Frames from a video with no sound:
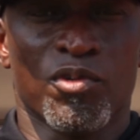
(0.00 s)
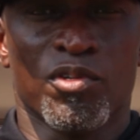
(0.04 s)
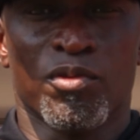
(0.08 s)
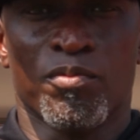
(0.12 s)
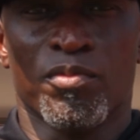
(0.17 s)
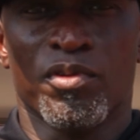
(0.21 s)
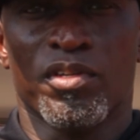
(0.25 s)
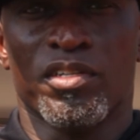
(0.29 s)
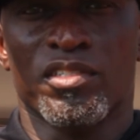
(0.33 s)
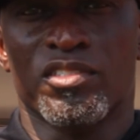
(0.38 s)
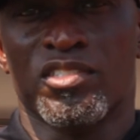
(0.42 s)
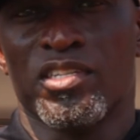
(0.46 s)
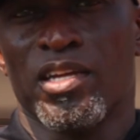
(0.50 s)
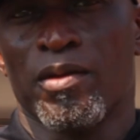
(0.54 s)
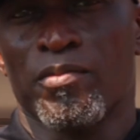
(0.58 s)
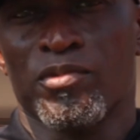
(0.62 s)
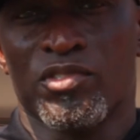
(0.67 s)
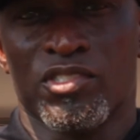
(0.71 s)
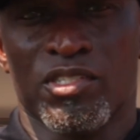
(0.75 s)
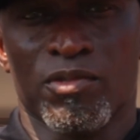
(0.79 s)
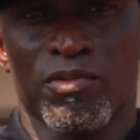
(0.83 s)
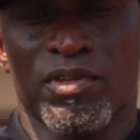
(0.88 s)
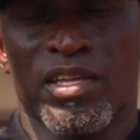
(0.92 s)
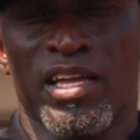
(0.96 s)
want to build a
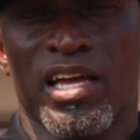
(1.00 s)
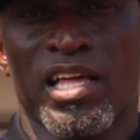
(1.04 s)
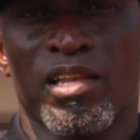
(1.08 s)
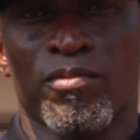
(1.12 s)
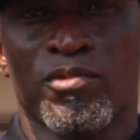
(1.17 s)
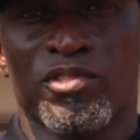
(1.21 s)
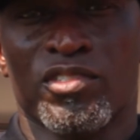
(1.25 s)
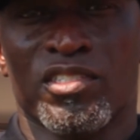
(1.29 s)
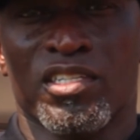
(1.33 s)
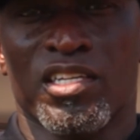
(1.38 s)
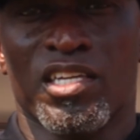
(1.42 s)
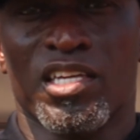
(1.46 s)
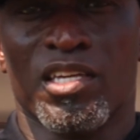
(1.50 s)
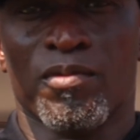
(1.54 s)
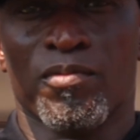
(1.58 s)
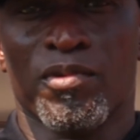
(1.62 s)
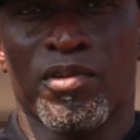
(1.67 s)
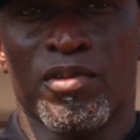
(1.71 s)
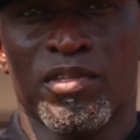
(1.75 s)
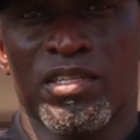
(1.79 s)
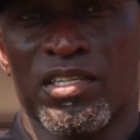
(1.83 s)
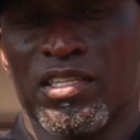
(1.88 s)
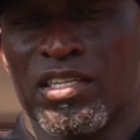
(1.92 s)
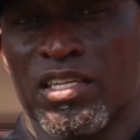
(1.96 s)
championship caliber
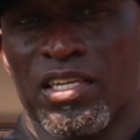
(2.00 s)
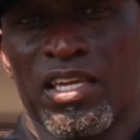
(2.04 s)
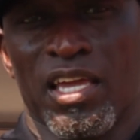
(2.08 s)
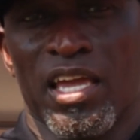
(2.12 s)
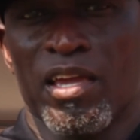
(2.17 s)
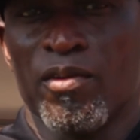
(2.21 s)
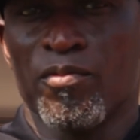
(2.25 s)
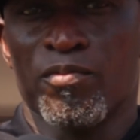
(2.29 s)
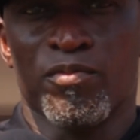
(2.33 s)
team, and you